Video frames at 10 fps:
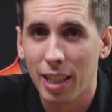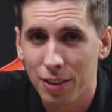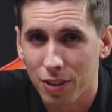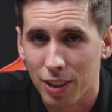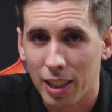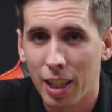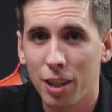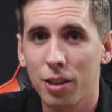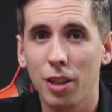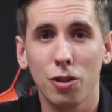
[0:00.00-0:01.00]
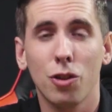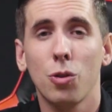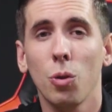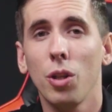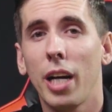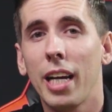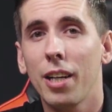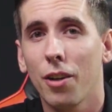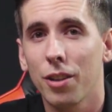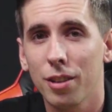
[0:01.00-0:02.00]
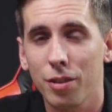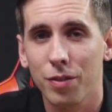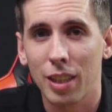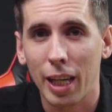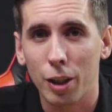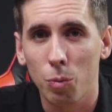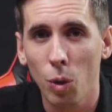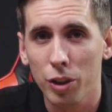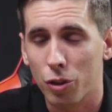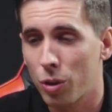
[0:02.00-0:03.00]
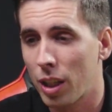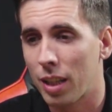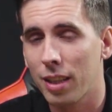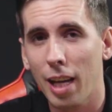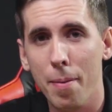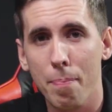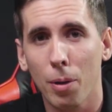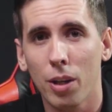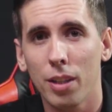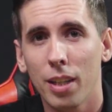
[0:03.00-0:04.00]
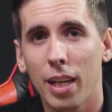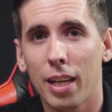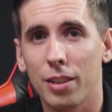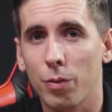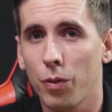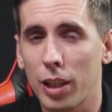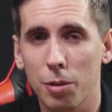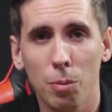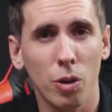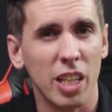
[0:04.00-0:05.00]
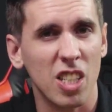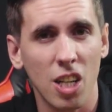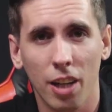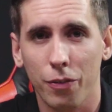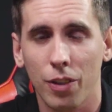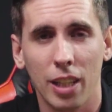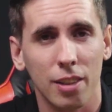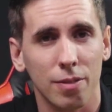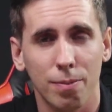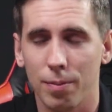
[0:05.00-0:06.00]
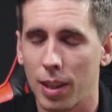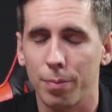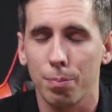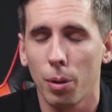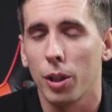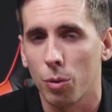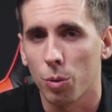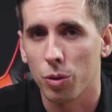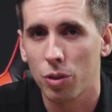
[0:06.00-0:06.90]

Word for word: density, and it has a Shore A hardness of 91, so you get a light part, and it's flexible and tough, and it's pretty cool